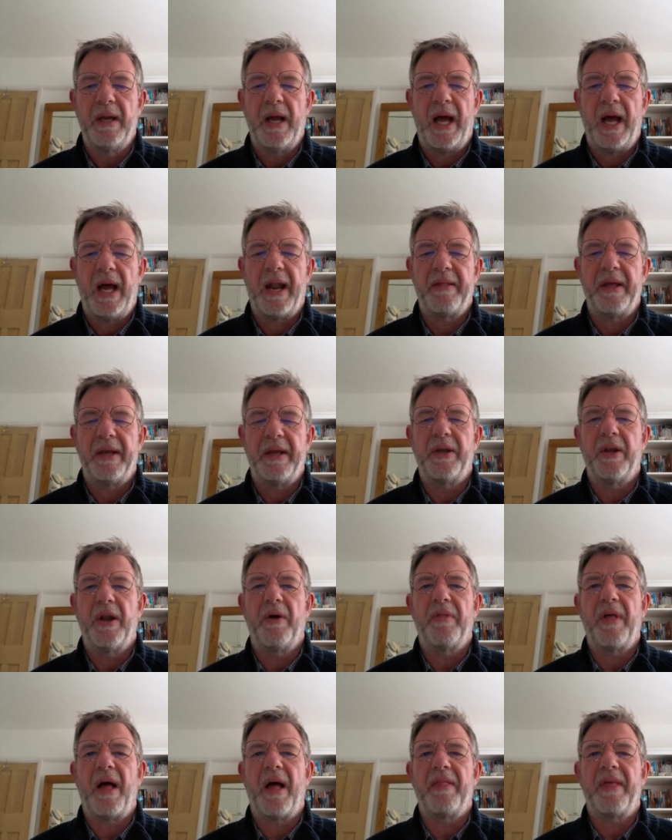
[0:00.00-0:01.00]
And I think
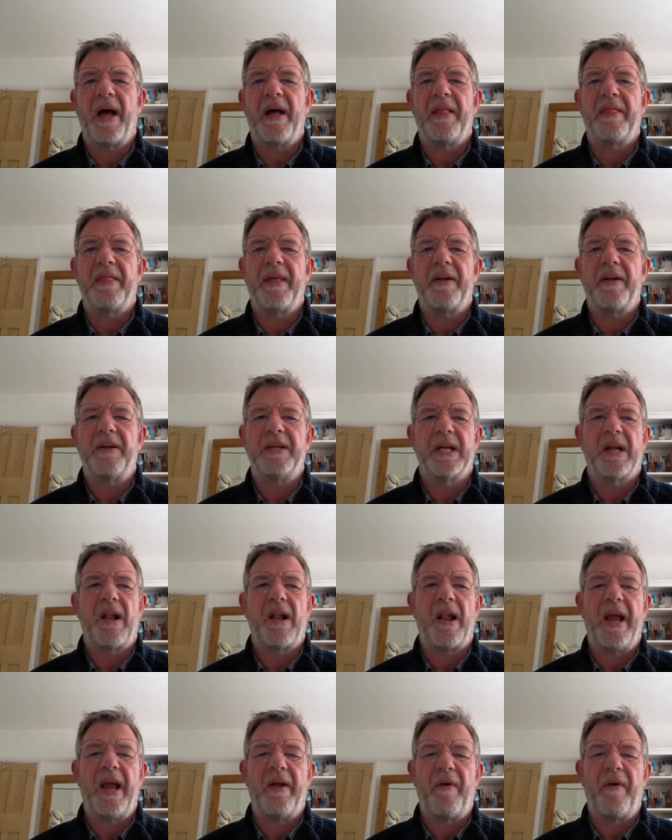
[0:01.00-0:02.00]
that is a
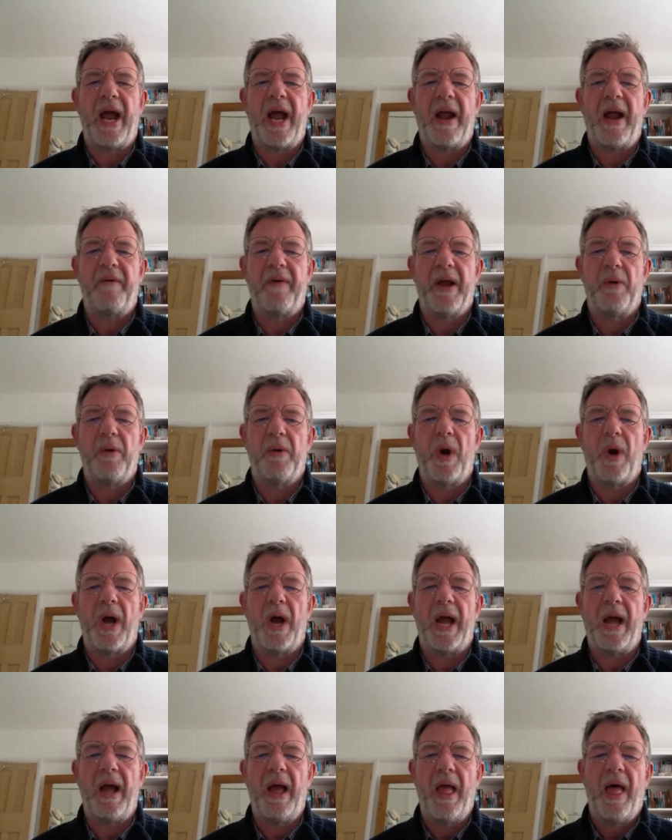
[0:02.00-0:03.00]
clear area
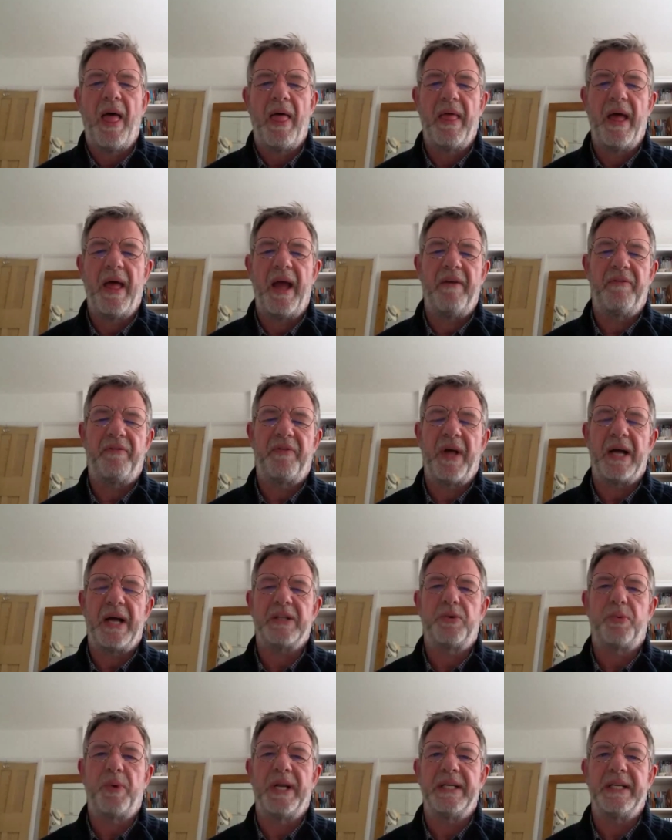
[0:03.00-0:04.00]
where if that
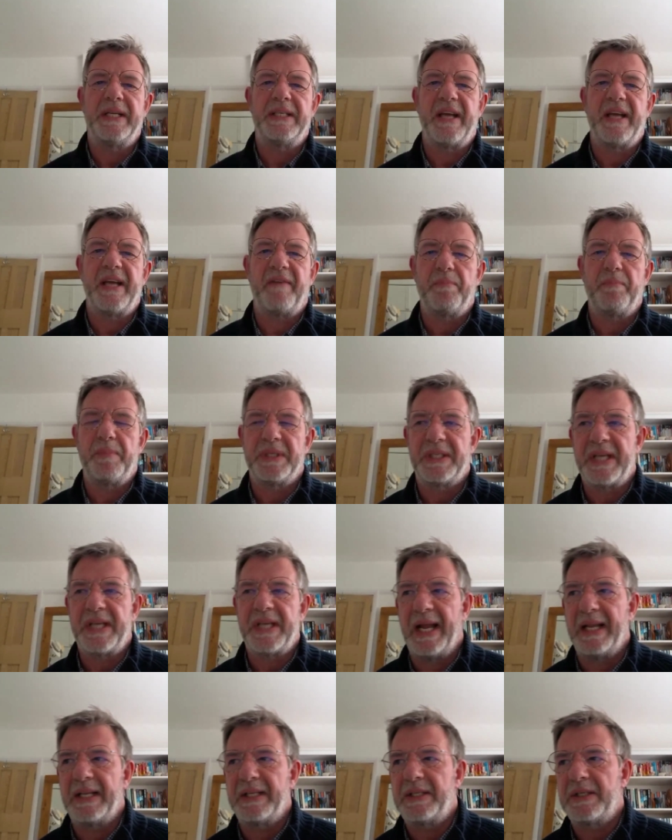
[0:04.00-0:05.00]

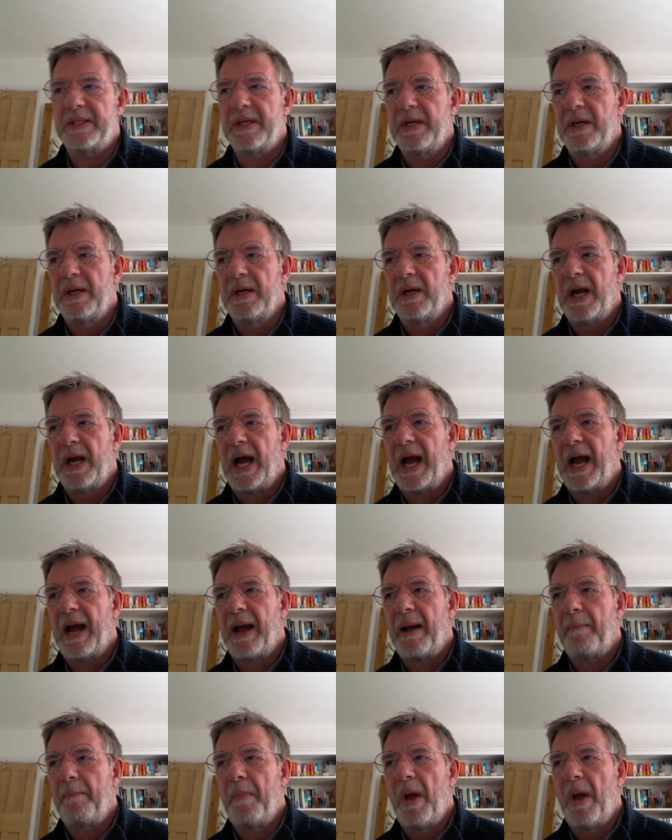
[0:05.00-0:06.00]
27%
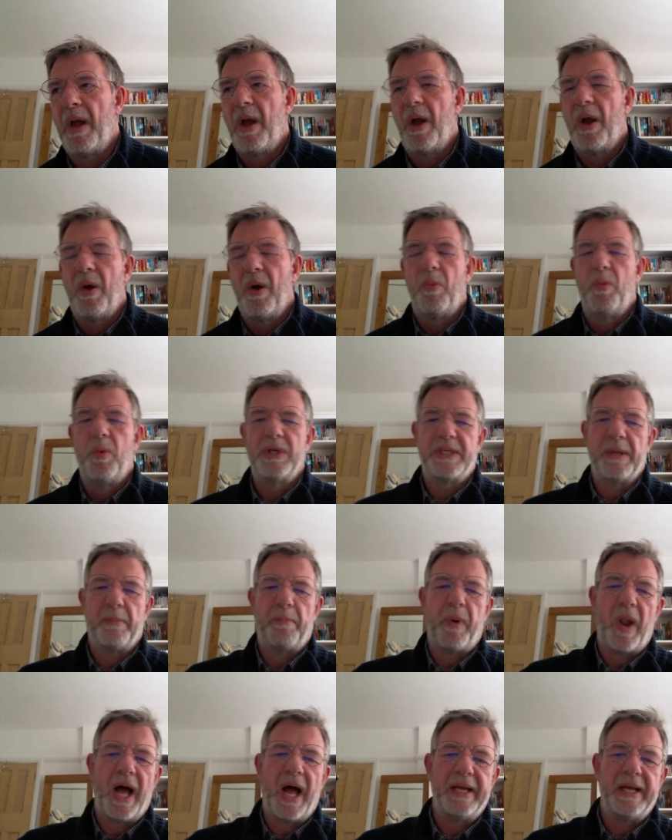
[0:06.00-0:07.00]
was
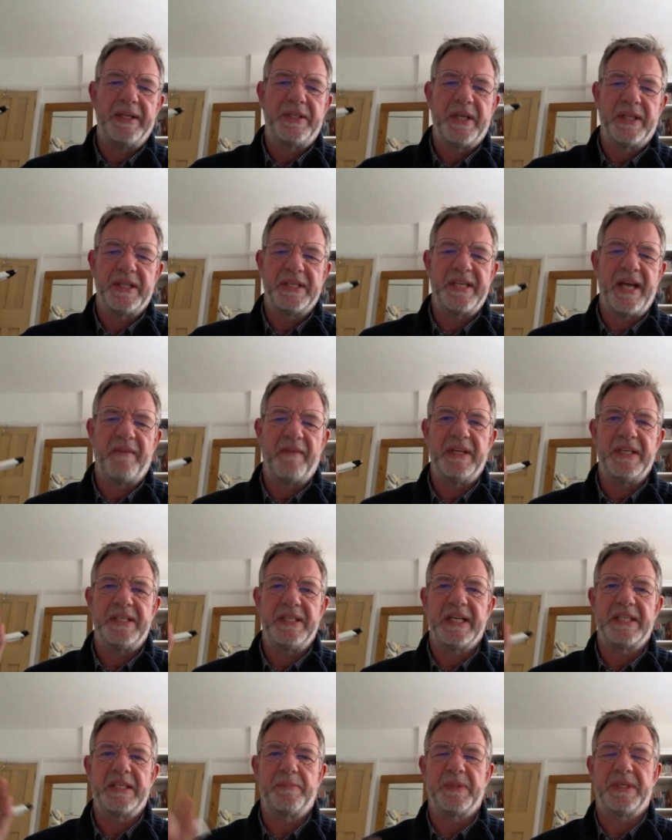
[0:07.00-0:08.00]
applied to the
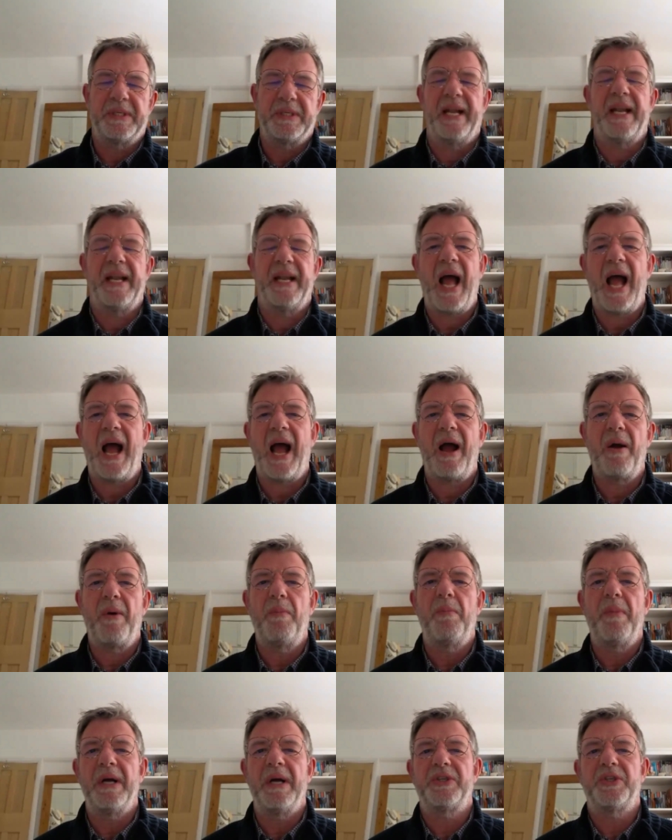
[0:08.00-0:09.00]
76%, how
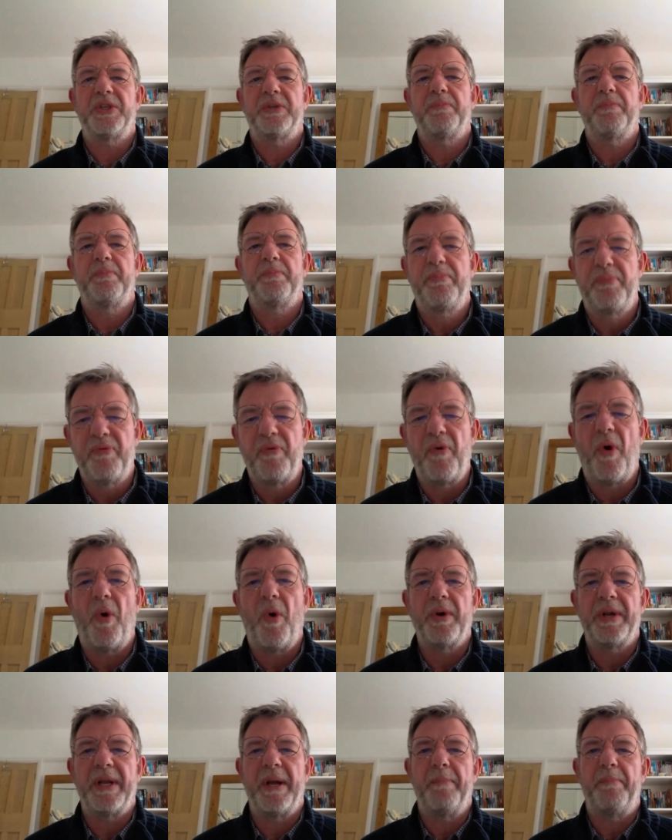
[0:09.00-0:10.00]
much
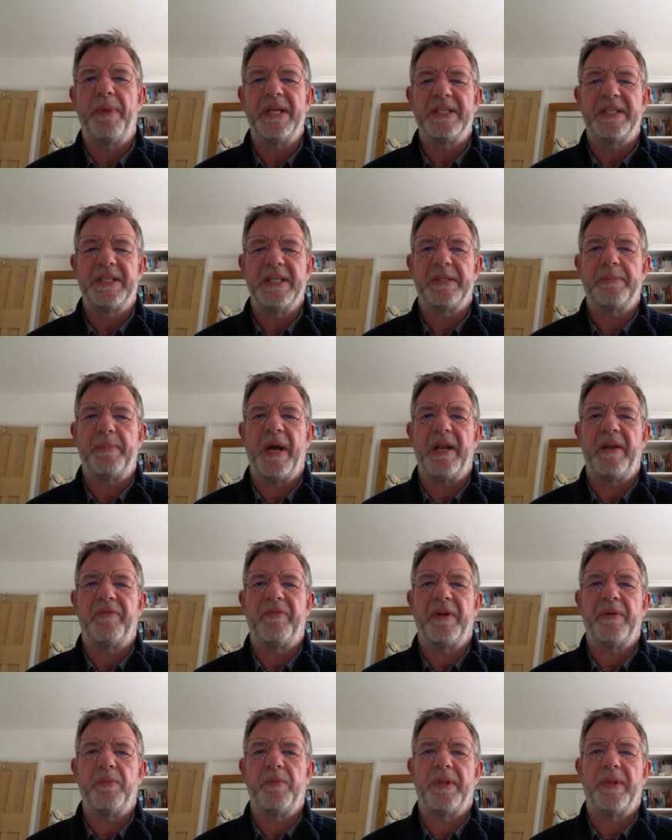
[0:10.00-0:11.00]
broader business
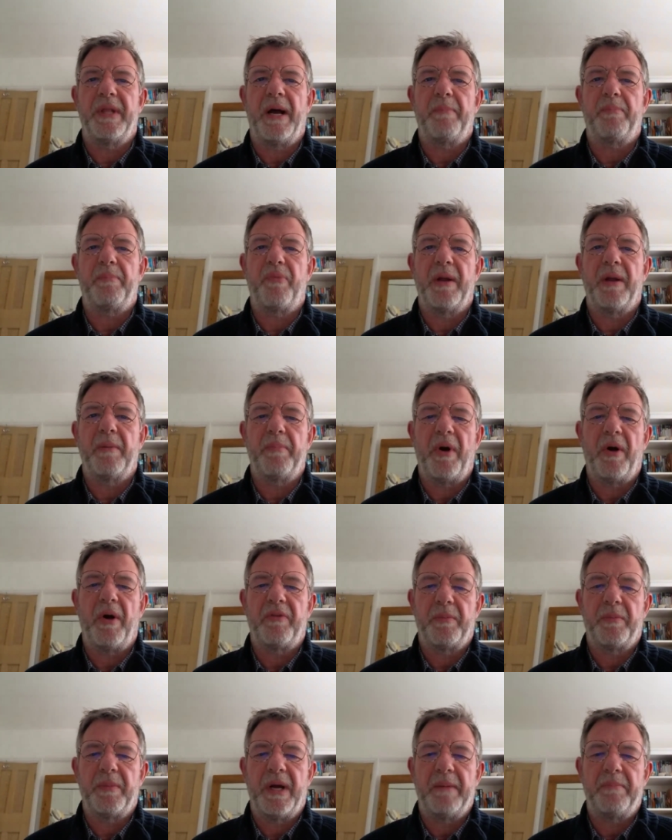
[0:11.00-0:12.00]
benefit would that bring, both
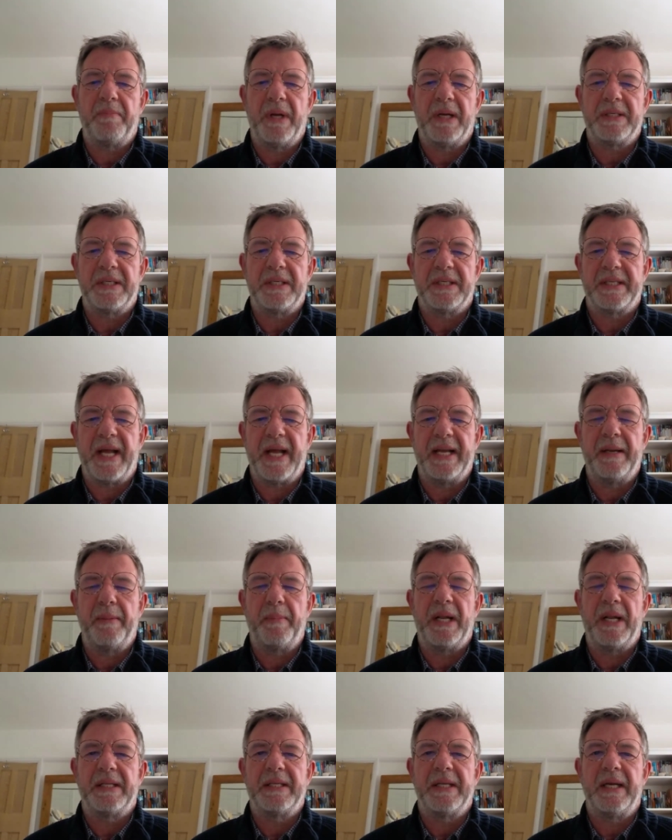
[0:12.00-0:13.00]
from a
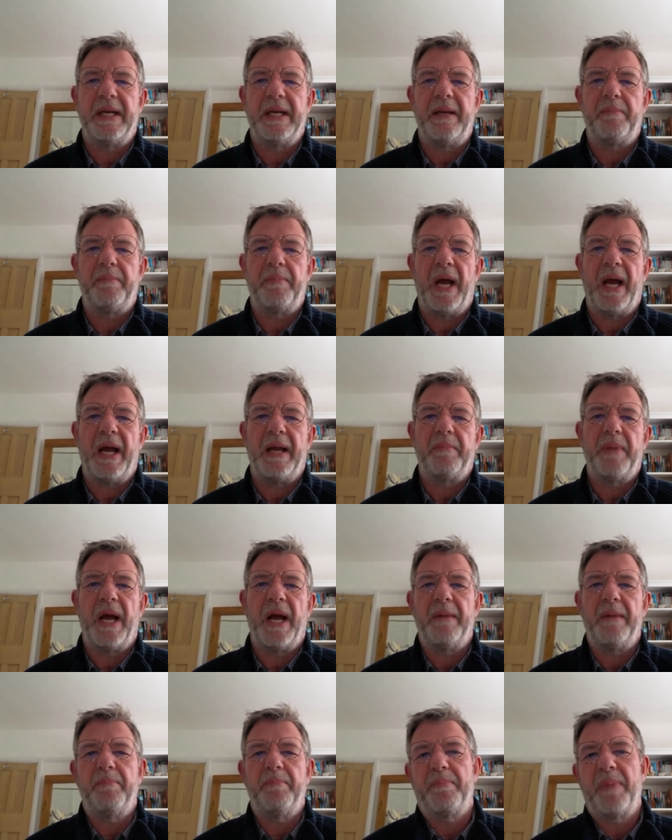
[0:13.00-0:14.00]
sustainability,
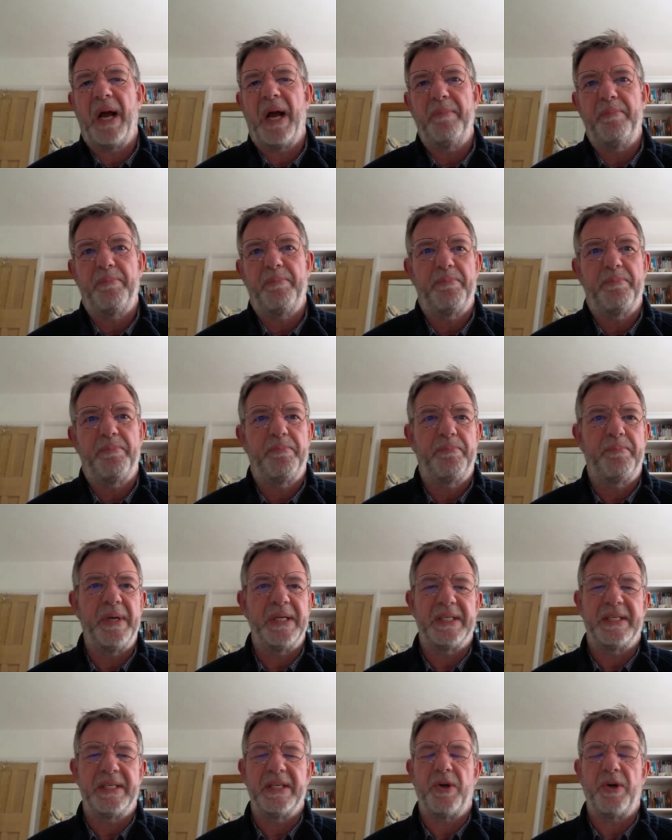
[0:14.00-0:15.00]
a
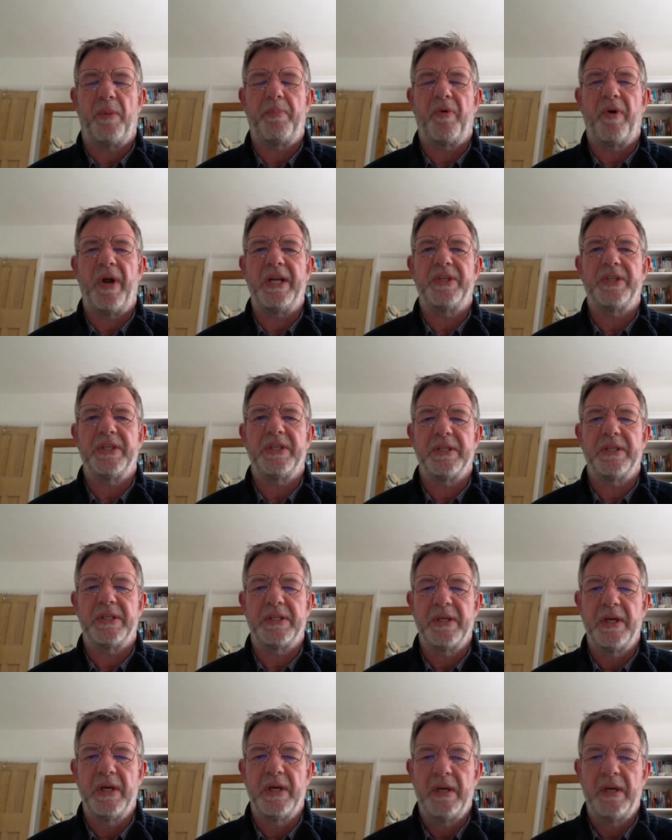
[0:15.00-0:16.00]
business operations